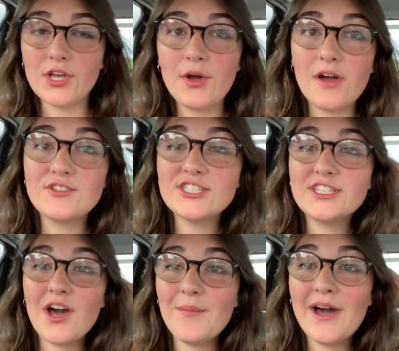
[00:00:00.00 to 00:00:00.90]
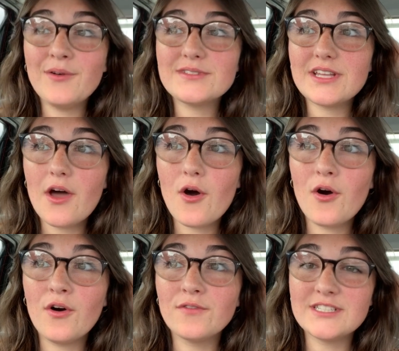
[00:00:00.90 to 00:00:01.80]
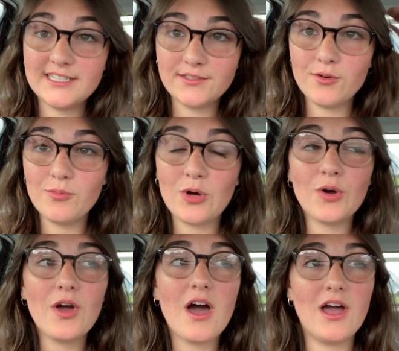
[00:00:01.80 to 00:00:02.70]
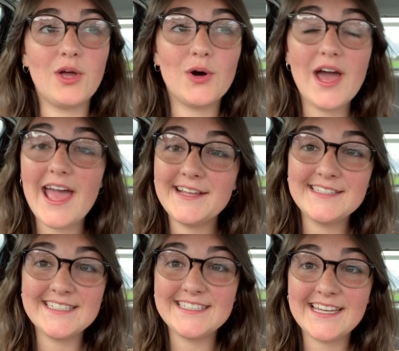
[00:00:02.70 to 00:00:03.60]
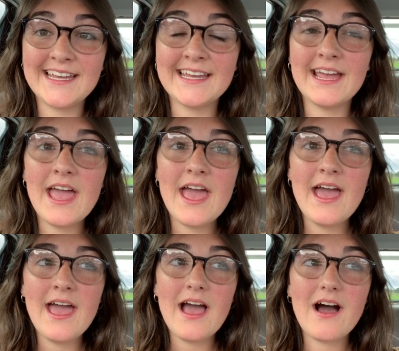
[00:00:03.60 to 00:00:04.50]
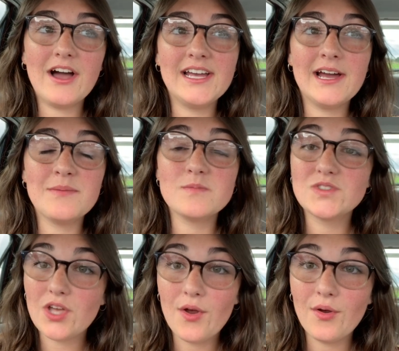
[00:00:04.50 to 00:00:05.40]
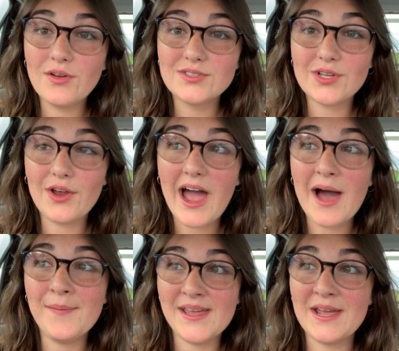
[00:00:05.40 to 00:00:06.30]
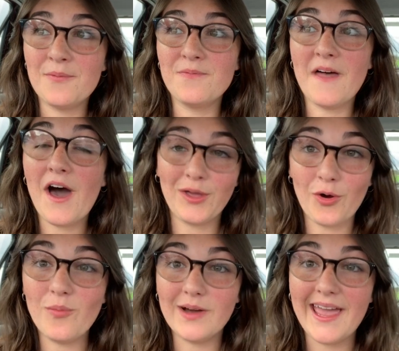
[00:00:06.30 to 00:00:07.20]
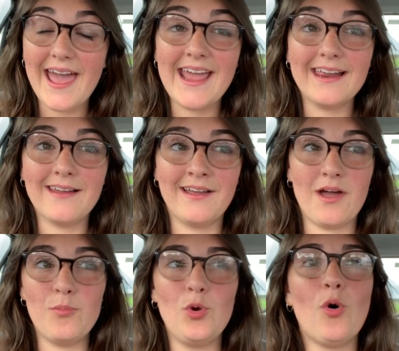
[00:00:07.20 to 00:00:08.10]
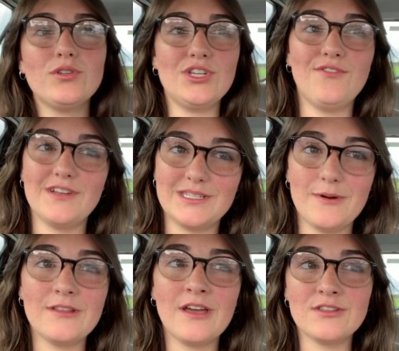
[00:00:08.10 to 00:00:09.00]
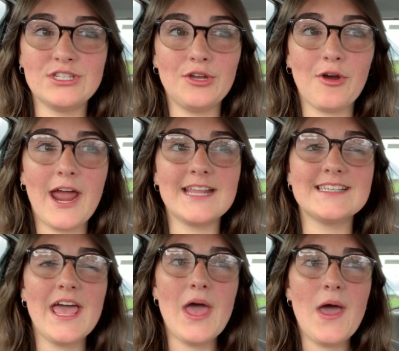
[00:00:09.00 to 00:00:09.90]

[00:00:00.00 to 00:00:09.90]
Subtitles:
So I've just come out of the sixth form block, I got ACD. I am so happy that I got my A. Like, I'm not too fussed about the other two grades.